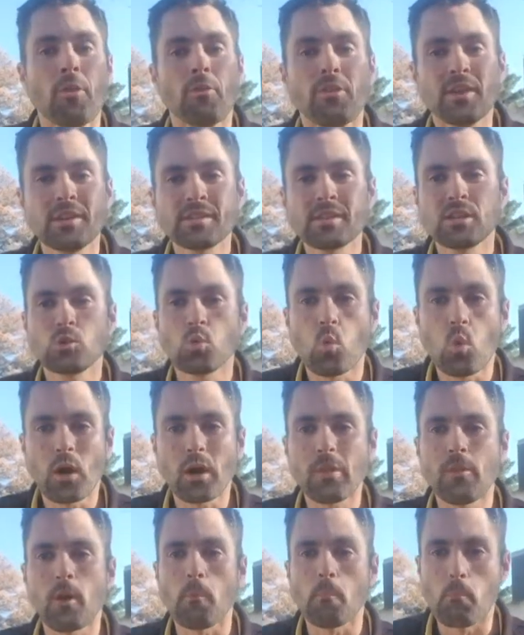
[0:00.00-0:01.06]
This is one
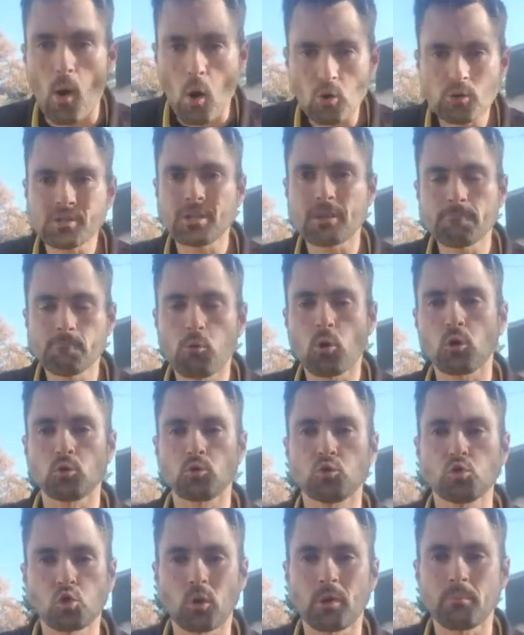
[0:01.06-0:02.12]
of the most
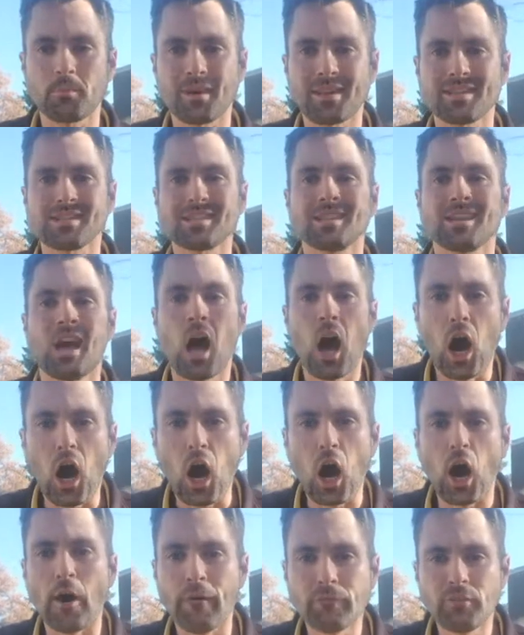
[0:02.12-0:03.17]
important treatments
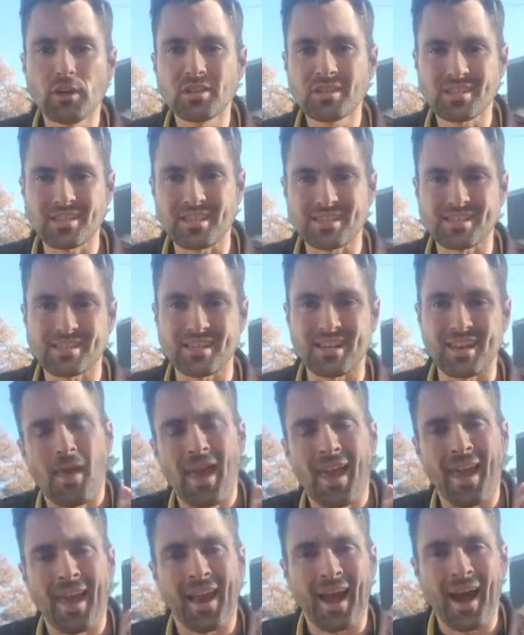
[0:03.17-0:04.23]
of the season,
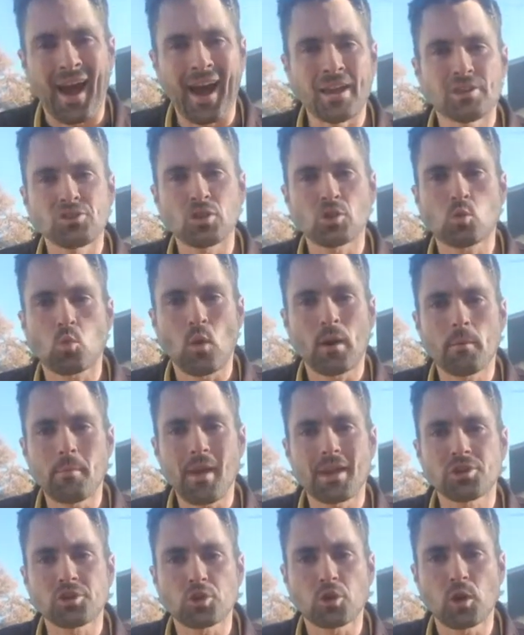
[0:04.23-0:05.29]
and I just want to
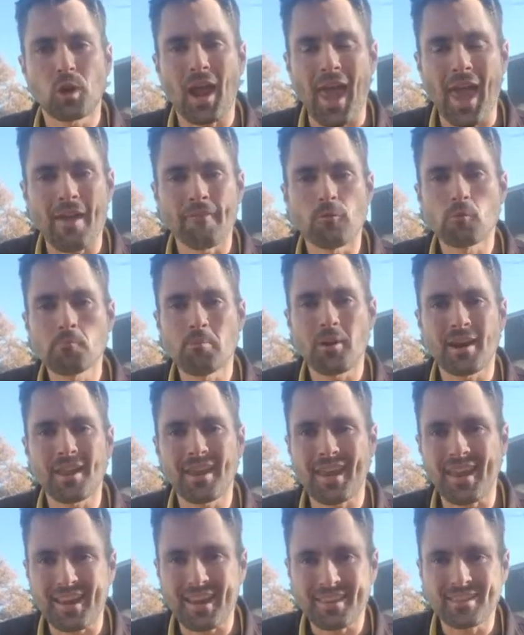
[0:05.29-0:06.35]
make sure everybody
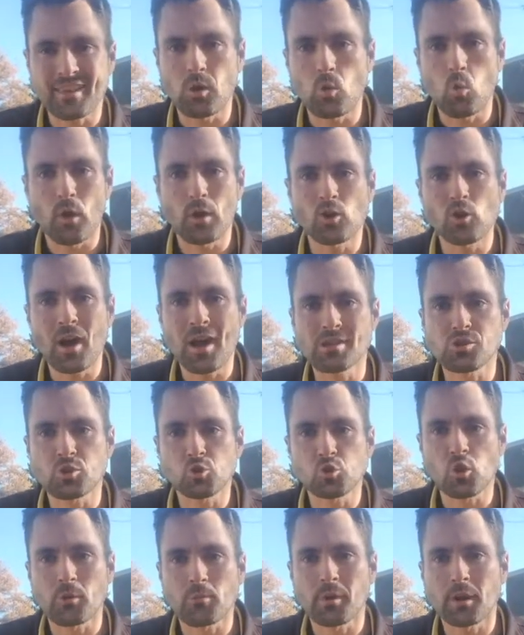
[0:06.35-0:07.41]
can get the winterizer
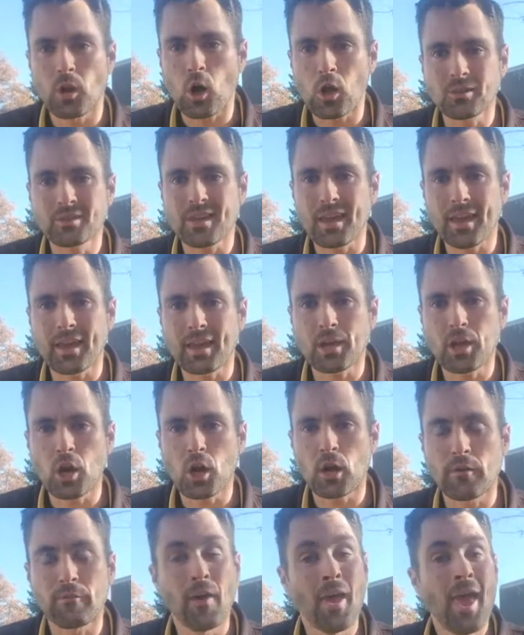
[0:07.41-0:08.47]
treatment all taken
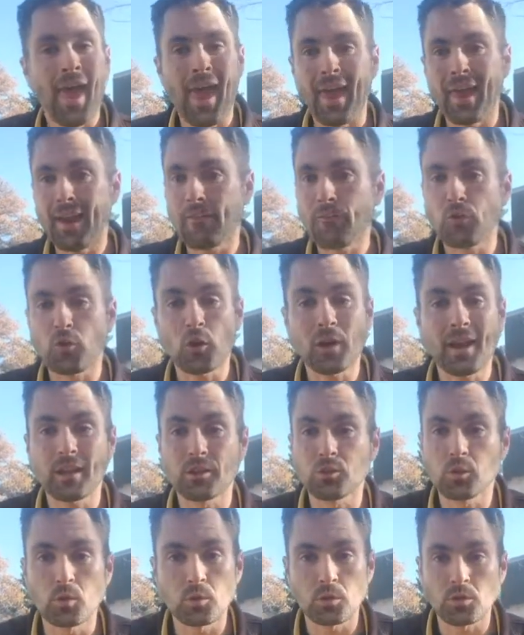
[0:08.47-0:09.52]
care of. And if you're going
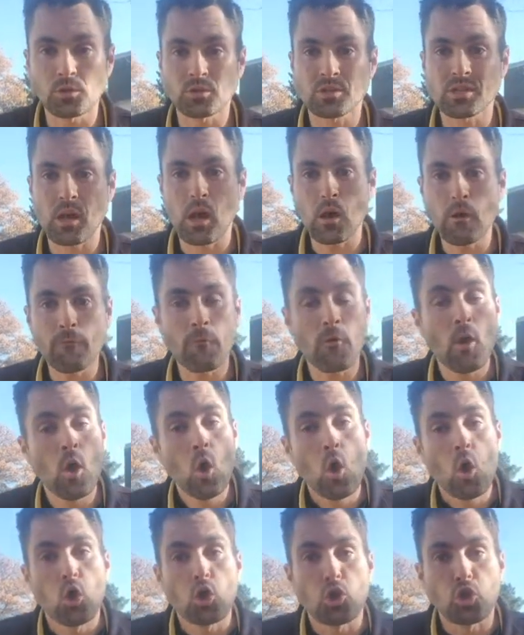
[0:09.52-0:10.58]
to do it yourself,
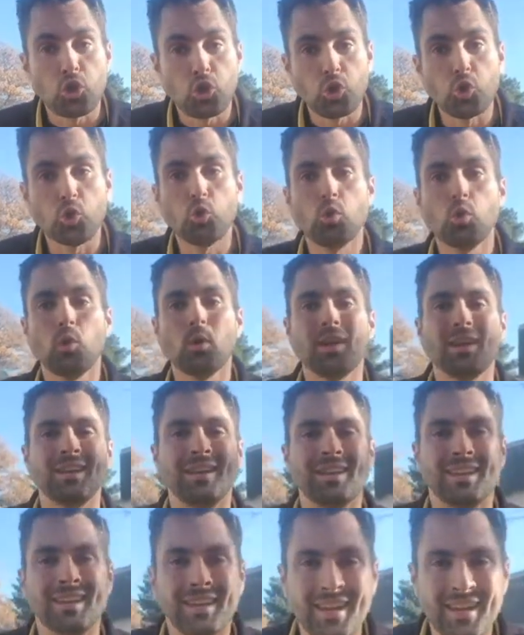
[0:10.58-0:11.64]
you
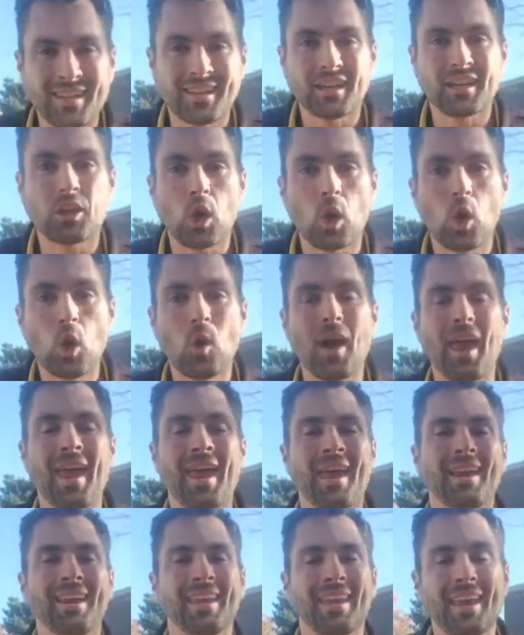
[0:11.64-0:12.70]
need to go
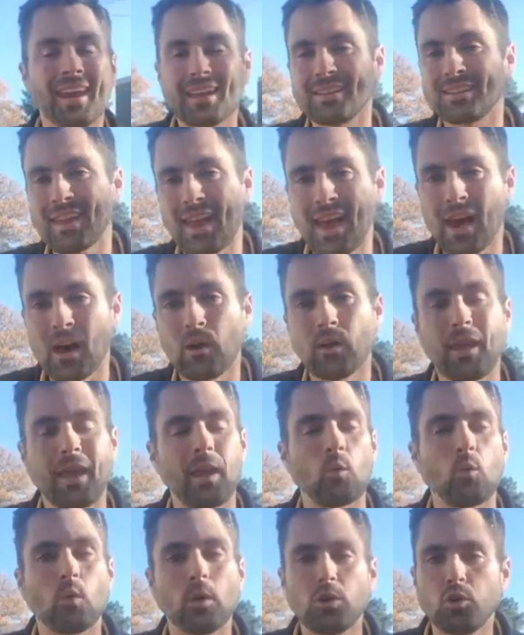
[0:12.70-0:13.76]
and get it down,
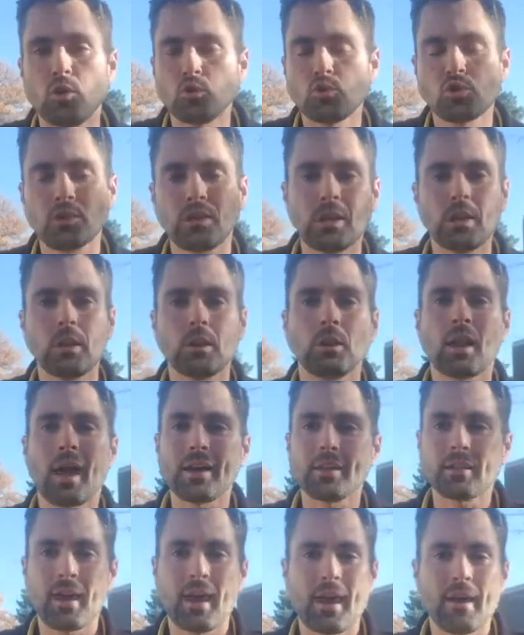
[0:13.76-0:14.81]
and we usually
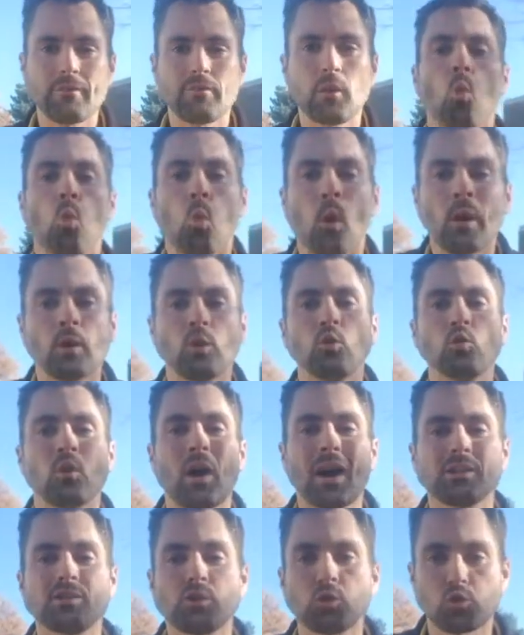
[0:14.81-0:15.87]
like to have the
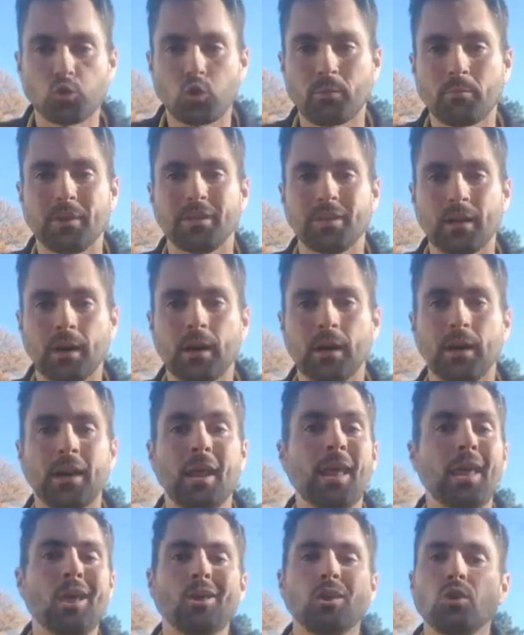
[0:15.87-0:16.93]
winterizer treatment done
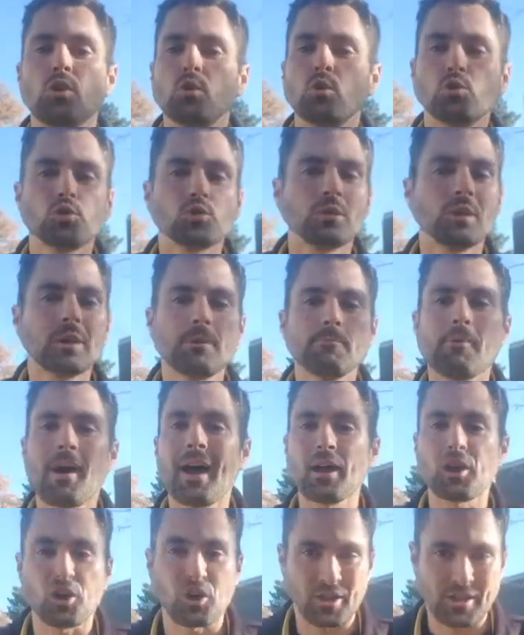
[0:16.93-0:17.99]
usually
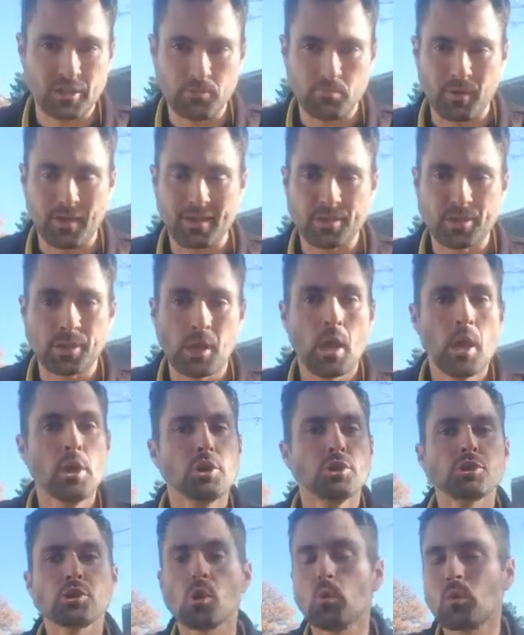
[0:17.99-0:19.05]
by Christmas.
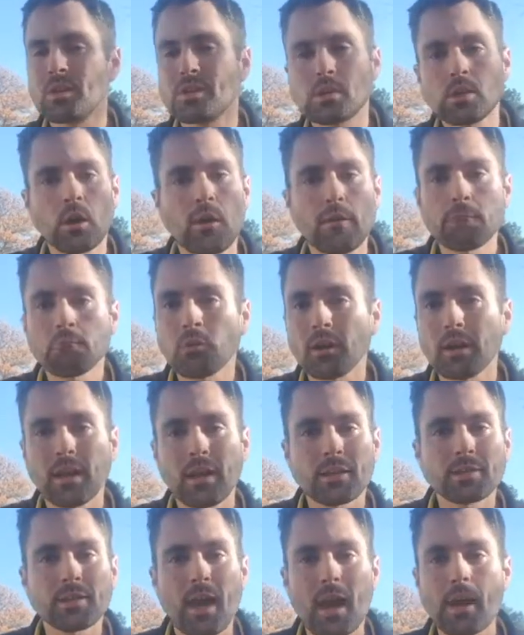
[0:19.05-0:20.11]
So we still have plenty
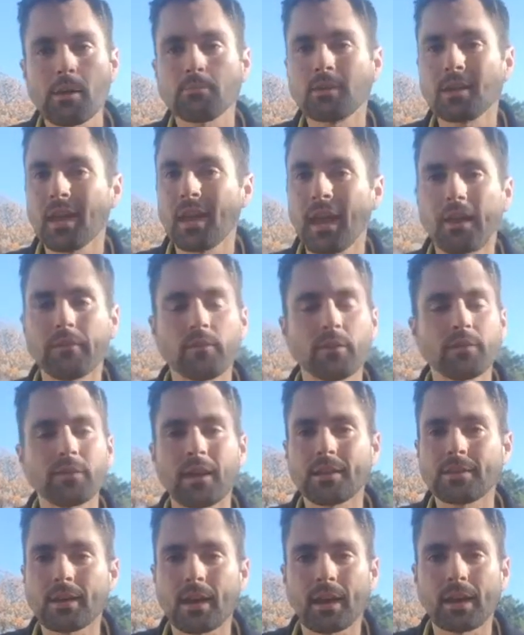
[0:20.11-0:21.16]
of time to get
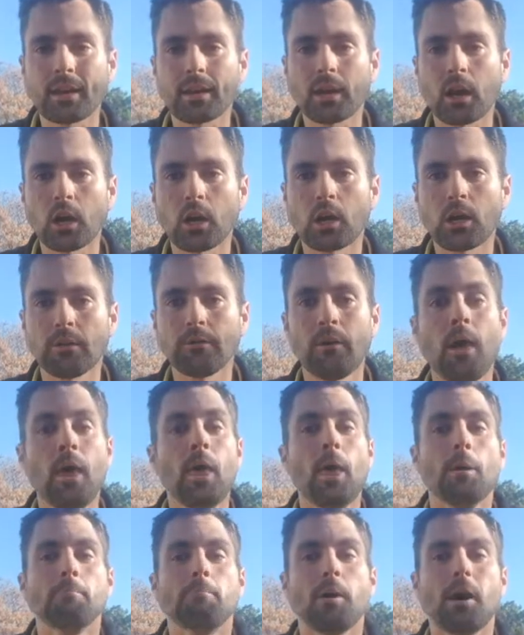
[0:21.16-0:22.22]
everything taken care of,
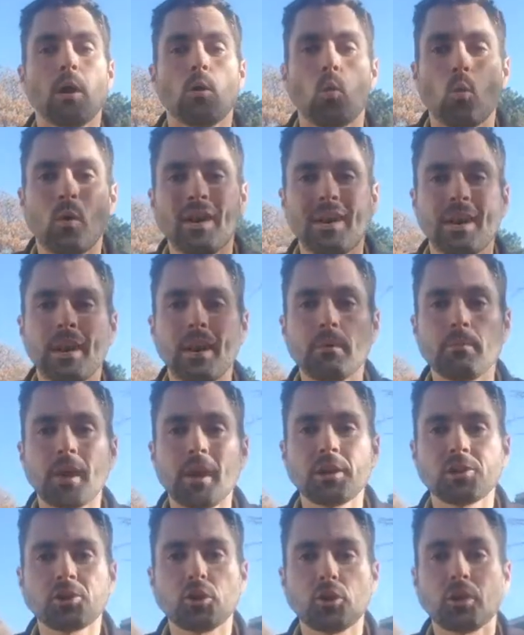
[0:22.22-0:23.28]
but we need to
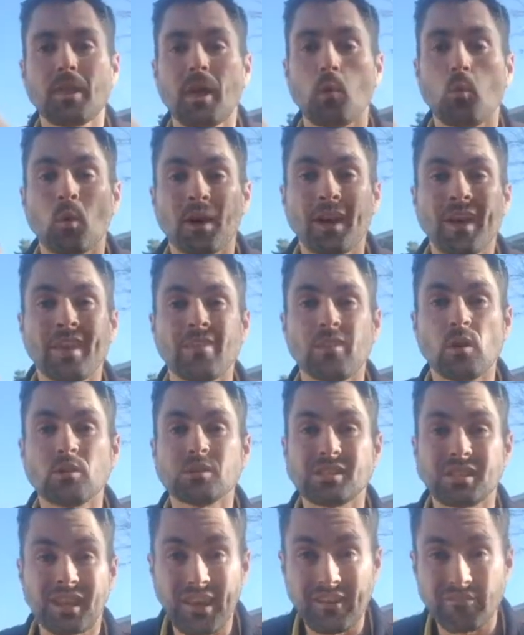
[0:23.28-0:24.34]
make sure that we're getting
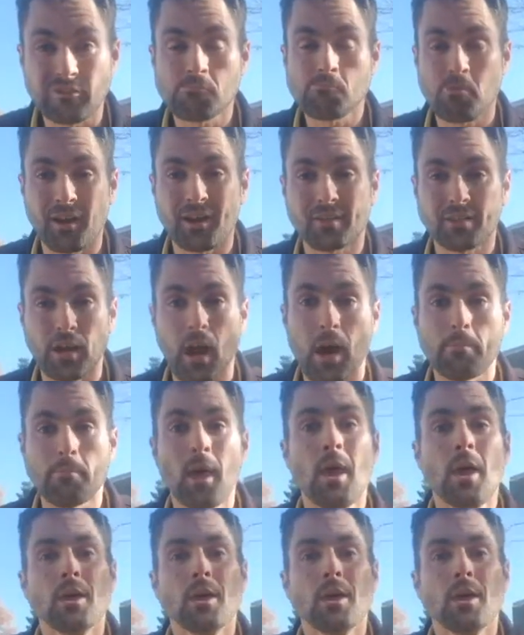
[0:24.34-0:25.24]
those leaves picked up.